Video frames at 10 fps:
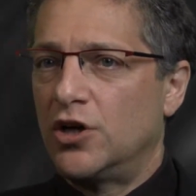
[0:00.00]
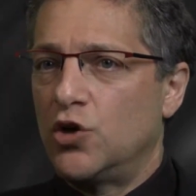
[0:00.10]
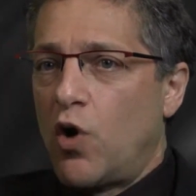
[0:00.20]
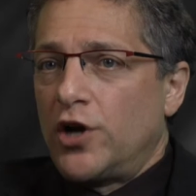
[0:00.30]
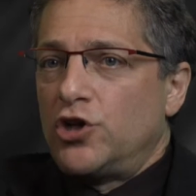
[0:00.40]

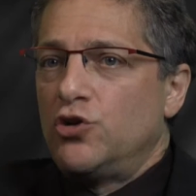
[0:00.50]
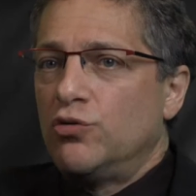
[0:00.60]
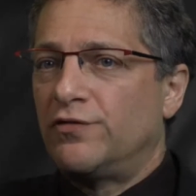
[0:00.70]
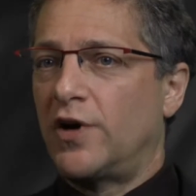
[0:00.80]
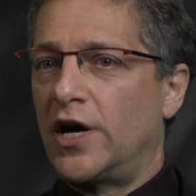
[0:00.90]
He wanted to
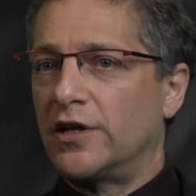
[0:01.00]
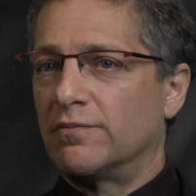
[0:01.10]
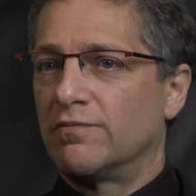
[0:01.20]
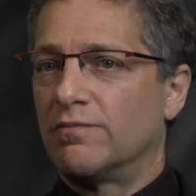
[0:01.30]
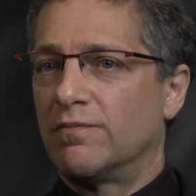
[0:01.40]
unify
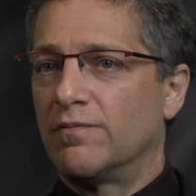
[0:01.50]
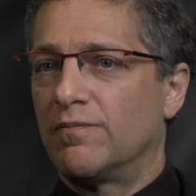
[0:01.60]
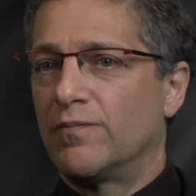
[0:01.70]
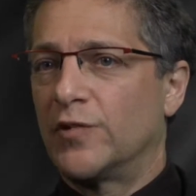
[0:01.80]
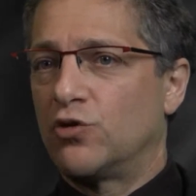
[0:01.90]

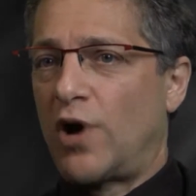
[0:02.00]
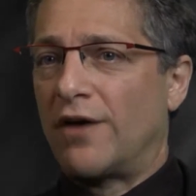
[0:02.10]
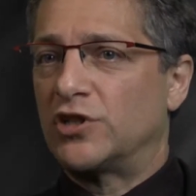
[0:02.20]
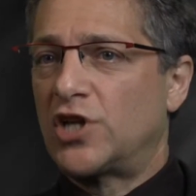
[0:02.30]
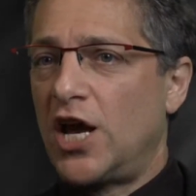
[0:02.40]

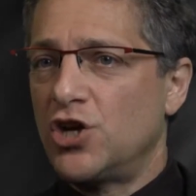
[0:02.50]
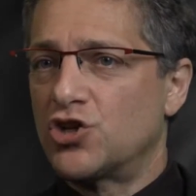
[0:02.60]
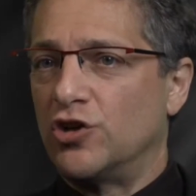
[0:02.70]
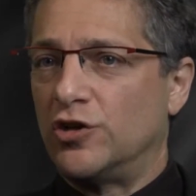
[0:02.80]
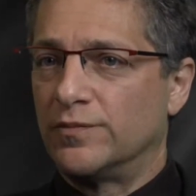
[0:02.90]

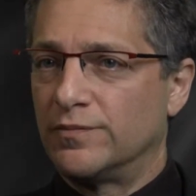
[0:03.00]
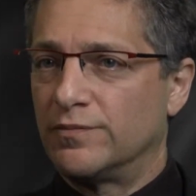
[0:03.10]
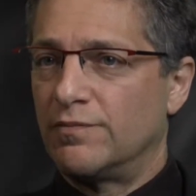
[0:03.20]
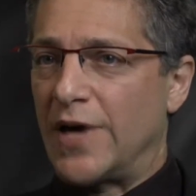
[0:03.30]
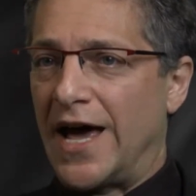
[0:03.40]
gravitational
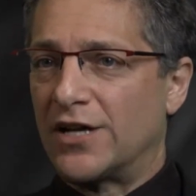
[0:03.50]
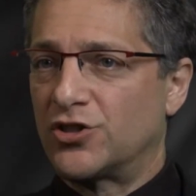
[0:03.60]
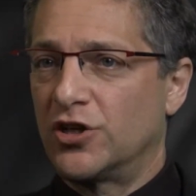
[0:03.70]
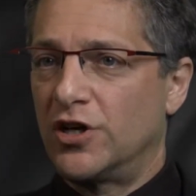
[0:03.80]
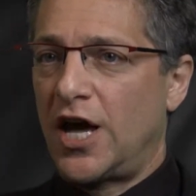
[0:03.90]

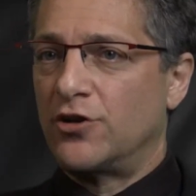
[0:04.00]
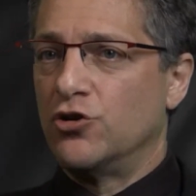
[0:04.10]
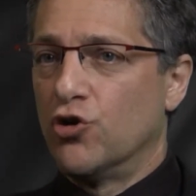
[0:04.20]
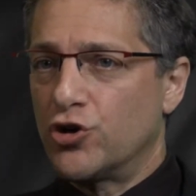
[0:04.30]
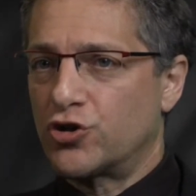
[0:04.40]
mass and
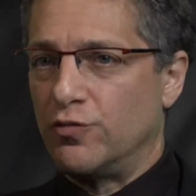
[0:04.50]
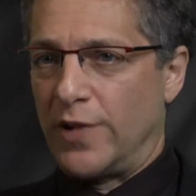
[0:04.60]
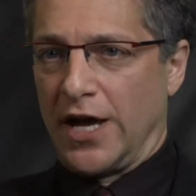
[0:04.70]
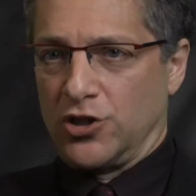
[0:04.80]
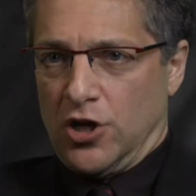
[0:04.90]
inertial
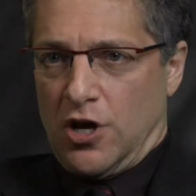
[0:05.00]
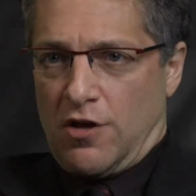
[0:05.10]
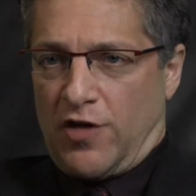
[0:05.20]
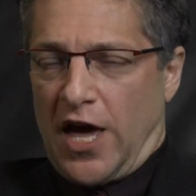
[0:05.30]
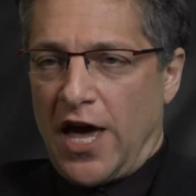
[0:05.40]
mass,
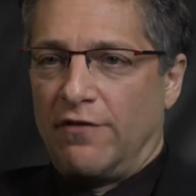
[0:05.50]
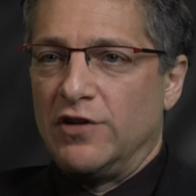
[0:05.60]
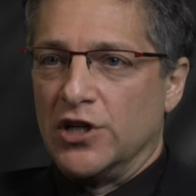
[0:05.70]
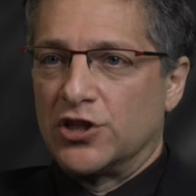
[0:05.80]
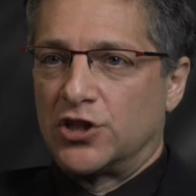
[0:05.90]
the
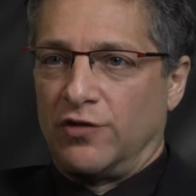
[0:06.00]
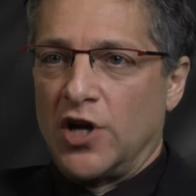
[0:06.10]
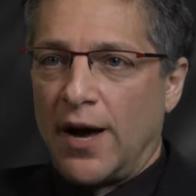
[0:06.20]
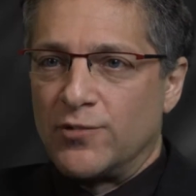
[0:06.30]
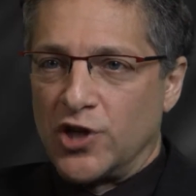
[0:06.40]
heaviness of
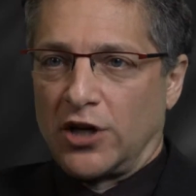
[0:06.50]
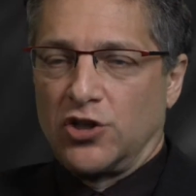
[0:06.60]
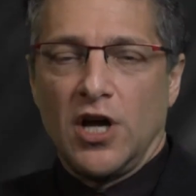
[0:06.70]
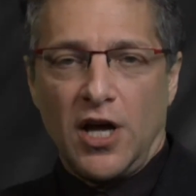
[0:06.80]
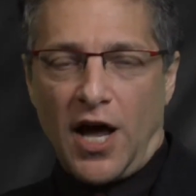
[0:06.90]
an
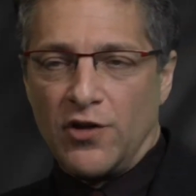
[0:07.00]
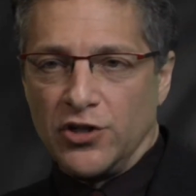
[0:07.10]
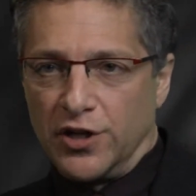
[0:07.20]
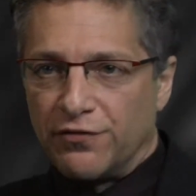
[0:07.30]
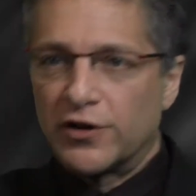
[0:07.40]
object and the
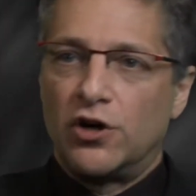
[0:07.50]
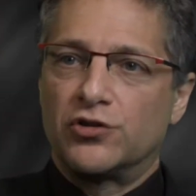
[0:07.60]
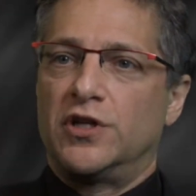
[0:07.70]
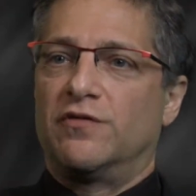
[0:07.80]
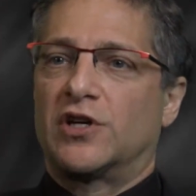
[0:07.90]

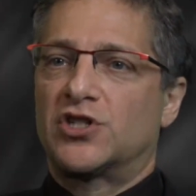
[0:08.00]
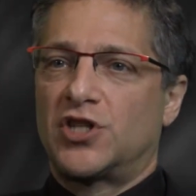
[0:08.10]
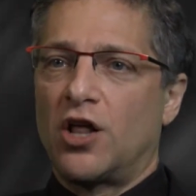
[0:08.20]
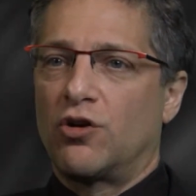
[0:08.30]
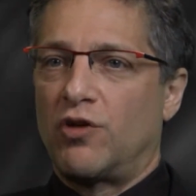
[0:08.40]
difficulty of
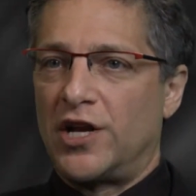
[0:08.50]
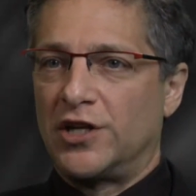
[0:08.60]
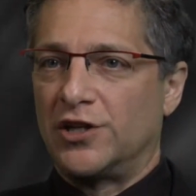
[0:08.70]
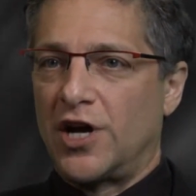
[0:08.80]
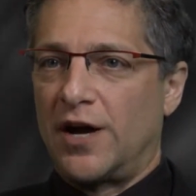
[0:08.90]

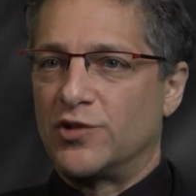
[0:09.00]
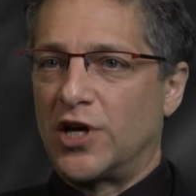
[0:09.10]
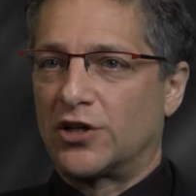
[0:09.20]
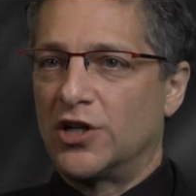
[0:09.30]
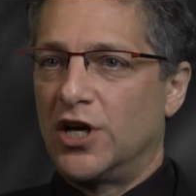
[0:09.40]
accelerating an
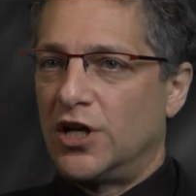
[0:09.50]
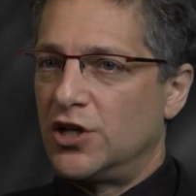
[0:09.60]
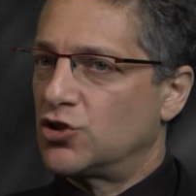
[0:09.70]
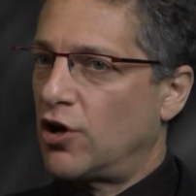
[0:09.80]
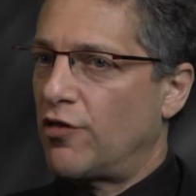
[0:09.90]
object.
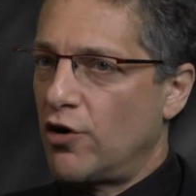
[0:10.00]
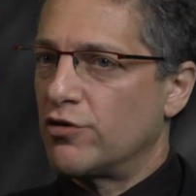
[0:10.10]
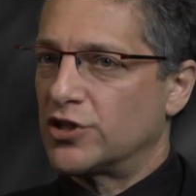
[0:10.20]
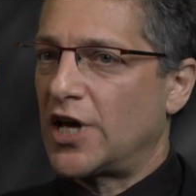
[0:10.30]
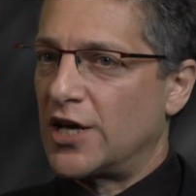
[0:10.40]
He saw
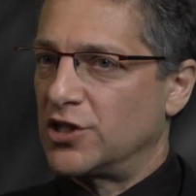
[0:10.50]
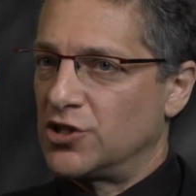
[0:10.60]
those as